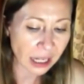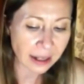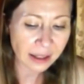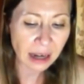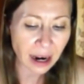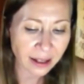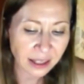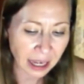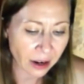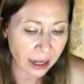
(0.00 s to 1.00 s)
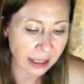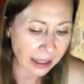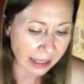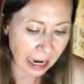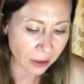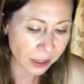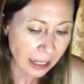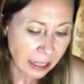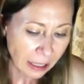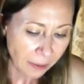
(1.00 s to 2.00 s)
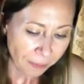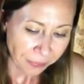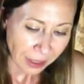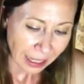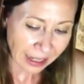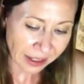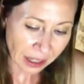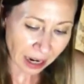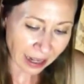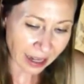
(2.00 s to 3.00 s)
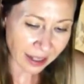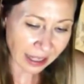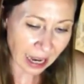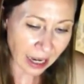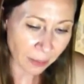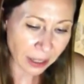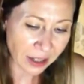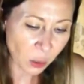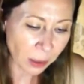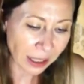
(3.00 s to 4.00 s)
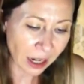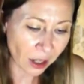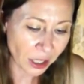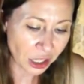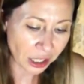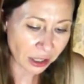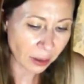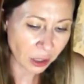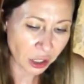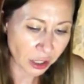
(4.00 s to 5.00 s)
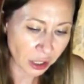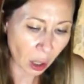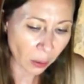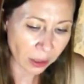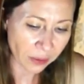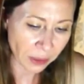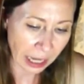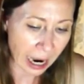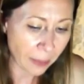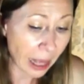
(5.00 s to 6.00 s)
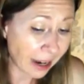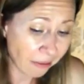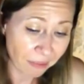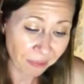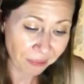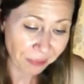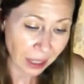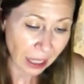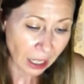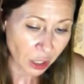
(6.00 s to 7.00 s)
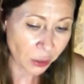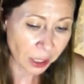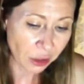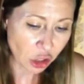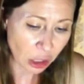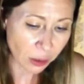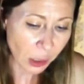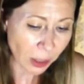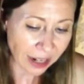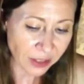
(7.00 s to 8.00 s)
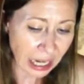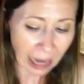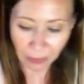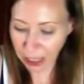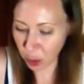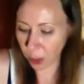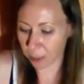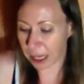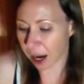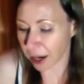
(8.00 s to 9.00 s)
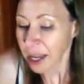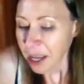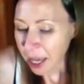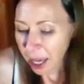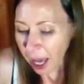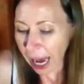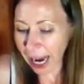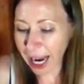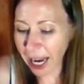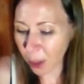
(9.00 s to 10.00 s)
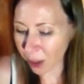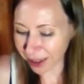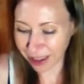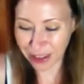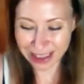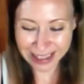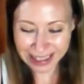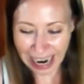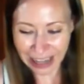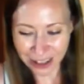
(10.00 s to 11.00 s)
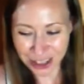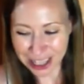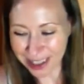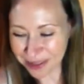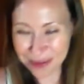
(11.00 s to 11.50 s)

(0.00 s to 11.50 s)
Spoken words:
It's not as scary as it sounds. It's not as, because really all you just do is just go to a different timeline. You can choose whatever timeline you want to be on. I want to live in this energy.